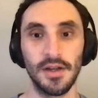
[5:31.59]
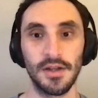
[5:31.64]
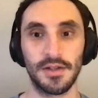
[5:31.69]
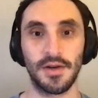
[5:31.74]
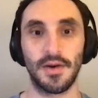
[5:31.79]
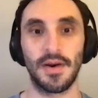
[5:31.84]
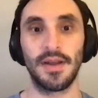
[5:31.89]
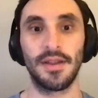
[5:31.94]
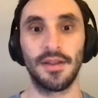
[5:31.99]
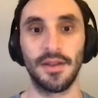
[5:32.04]

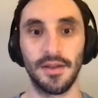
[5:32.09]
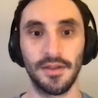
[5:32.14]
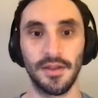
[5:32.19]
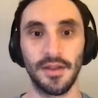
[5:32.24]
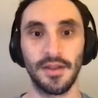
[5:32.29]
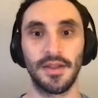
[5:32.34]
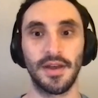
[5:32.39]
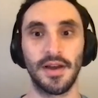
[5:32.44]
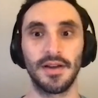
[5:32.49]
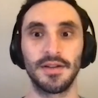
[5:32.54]
So I think
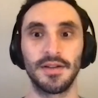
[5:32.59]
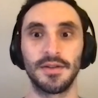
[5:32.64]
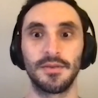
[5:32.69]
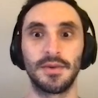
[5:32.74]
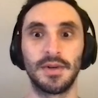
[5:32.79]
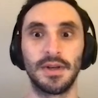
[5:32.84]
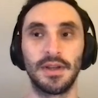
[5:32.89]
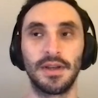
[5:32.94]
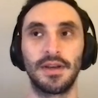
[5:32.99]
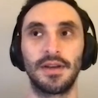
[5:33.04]
that that's
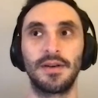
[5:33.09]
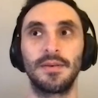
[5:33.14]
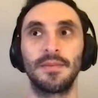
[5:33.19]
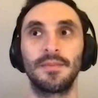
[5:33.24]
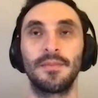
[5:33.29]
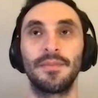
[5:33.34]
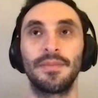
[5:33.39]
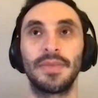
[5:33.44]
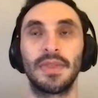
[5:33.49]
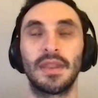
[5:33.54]
really
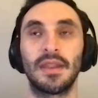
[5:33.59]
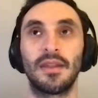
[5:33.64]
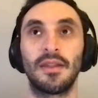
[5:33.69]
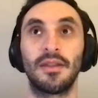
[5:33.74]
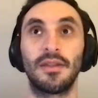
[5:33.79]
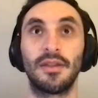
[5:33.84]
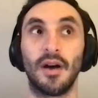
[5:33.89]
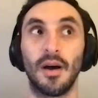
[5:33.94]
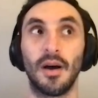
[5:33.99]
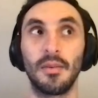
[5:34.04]

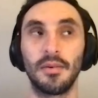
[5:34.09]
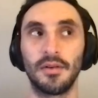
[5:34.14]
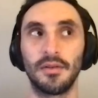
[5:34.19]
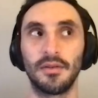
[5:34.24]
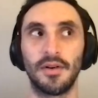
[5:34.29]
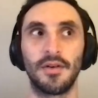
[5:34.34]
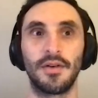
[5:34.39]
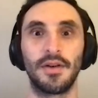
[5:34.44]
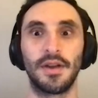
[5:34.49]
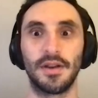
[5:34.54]
thought
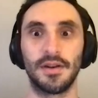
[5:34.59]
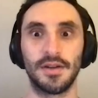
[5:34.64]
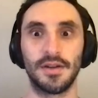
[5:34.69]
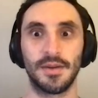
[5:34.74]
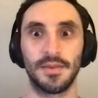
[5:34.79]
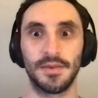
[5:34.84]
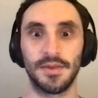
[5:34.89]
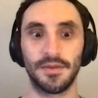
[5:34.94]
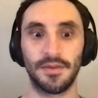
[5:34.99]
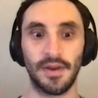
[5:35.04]
provoking in
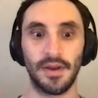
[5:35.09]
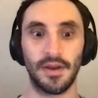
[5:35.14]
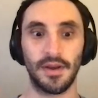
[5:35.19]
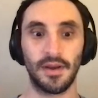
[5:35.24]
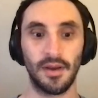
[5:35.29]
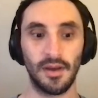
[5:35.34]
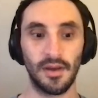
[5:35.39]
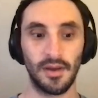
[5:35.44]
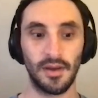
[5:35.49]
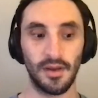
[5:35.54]
terms of like